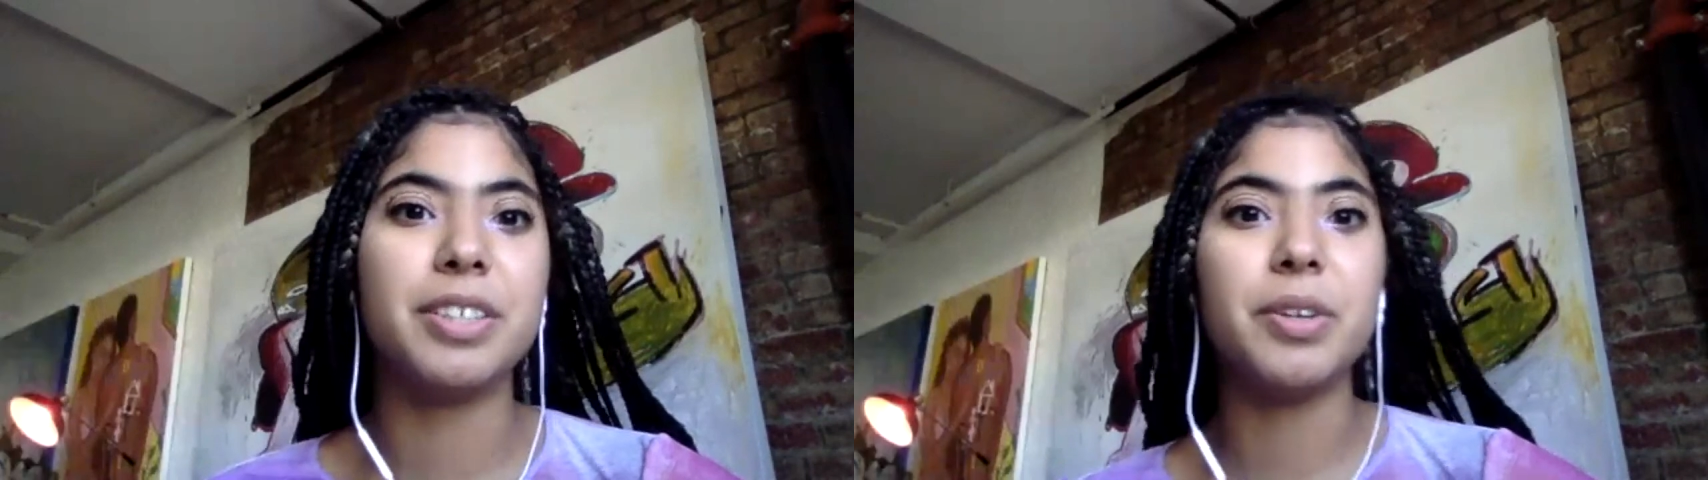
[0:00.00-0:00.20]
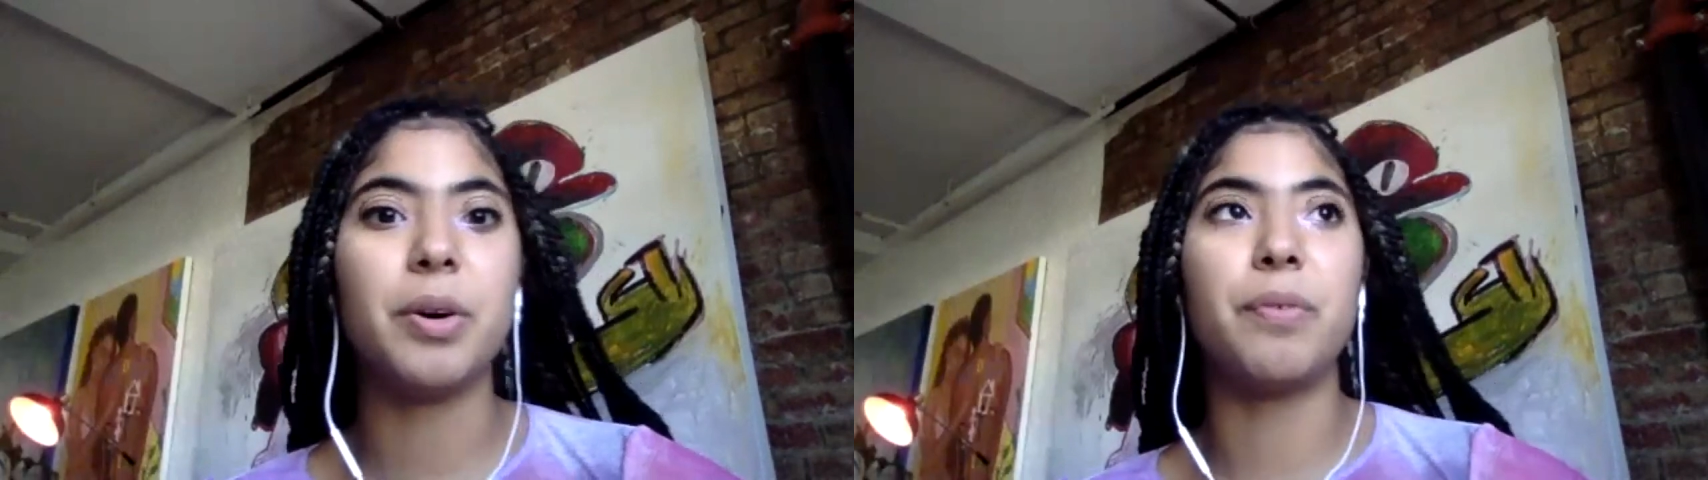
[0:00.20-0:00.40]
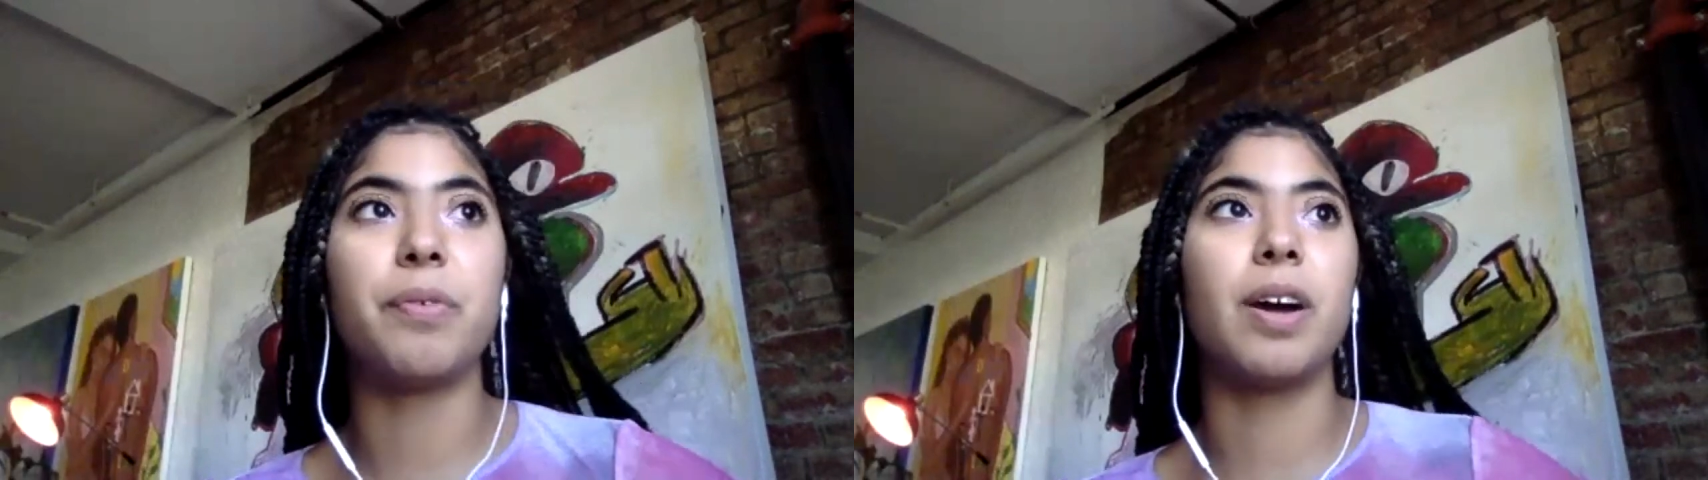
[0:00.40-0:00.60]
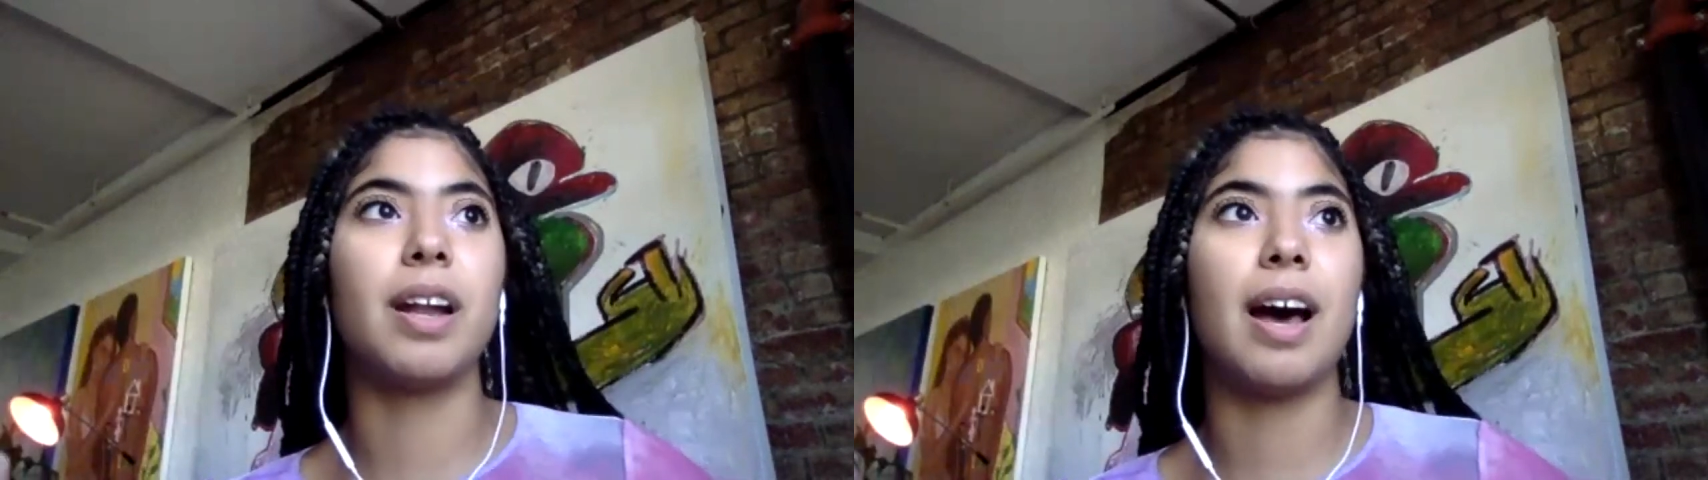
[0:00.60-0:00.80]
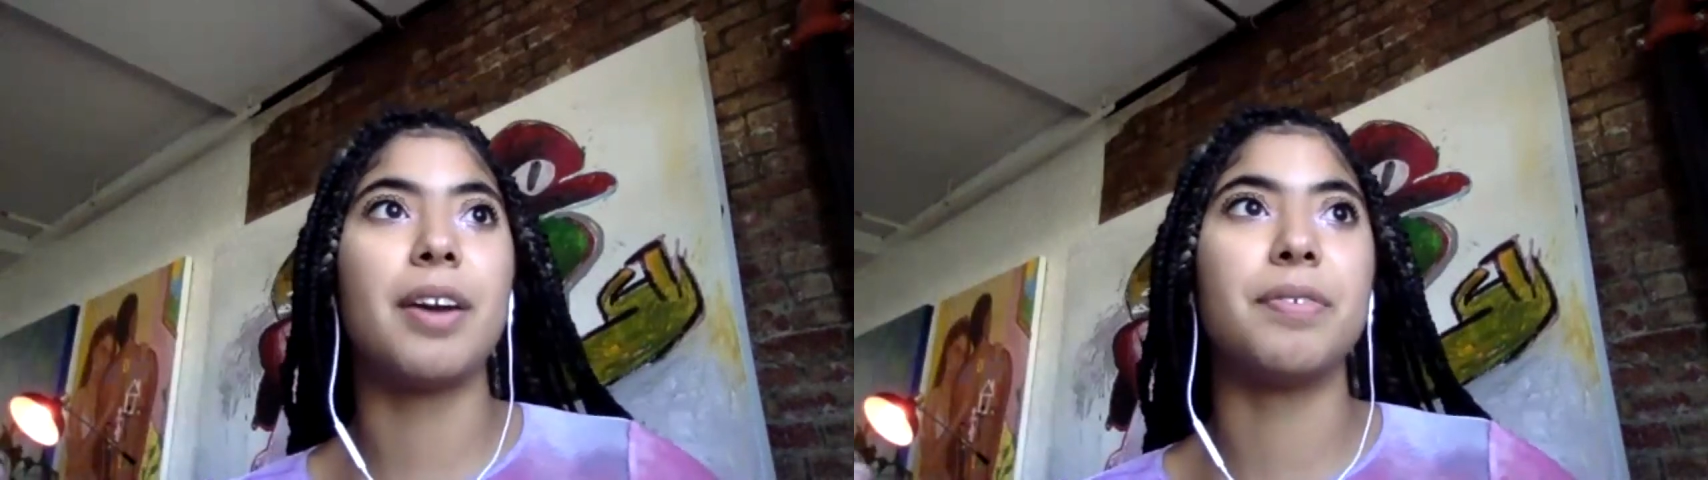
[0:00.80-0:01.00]
know, for a
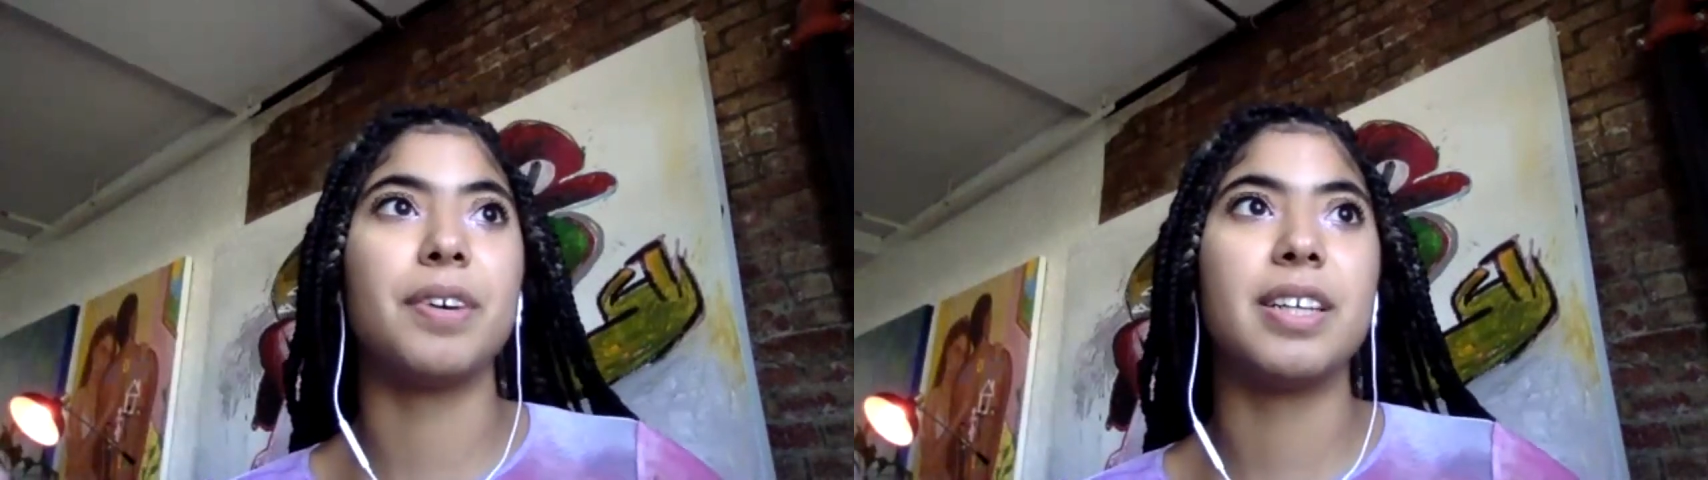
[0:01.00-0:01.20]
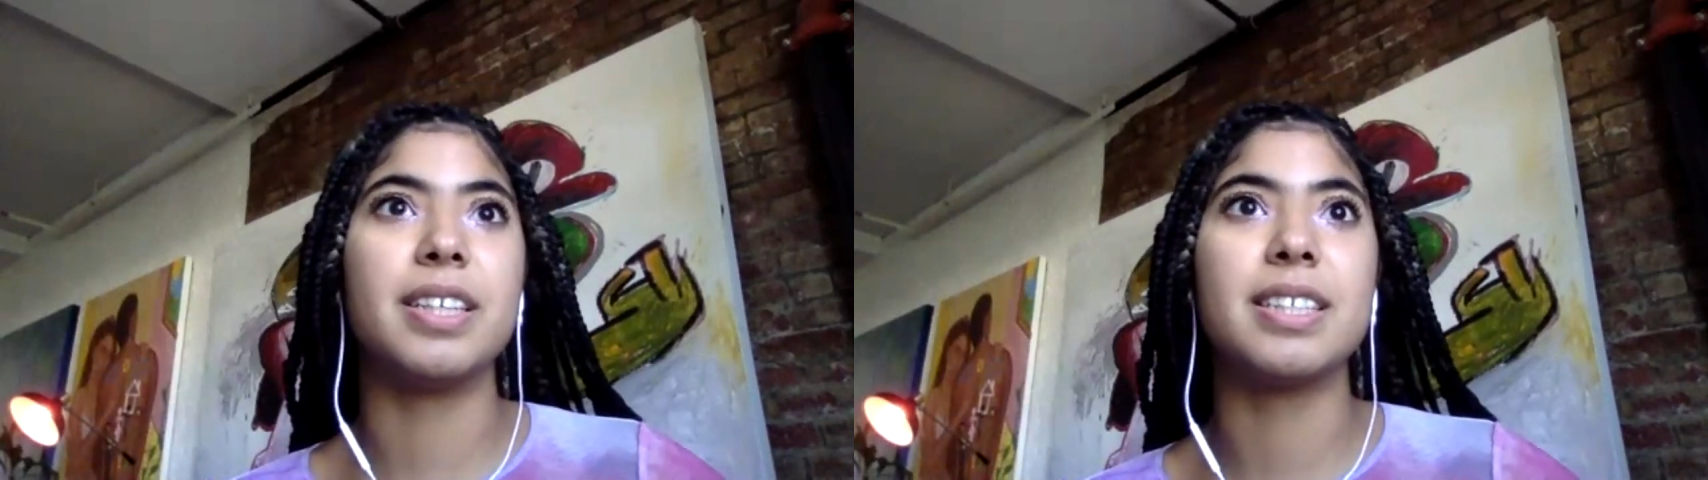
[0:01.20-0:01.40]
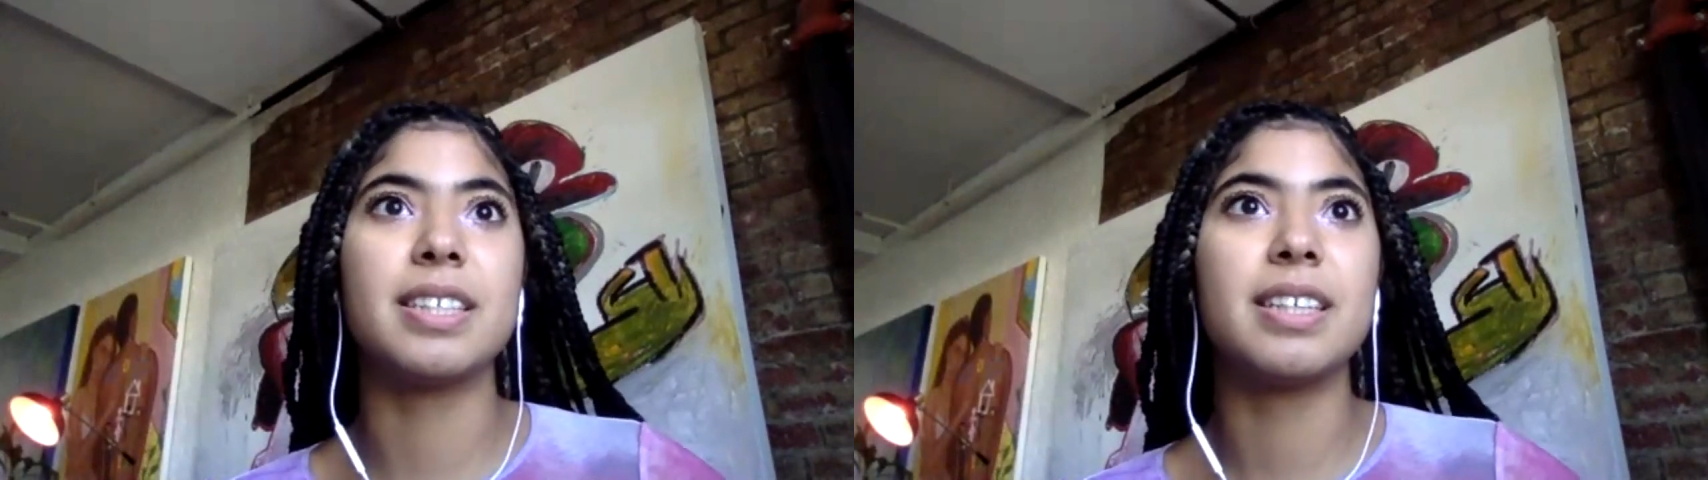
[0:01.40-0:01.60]
lot of us,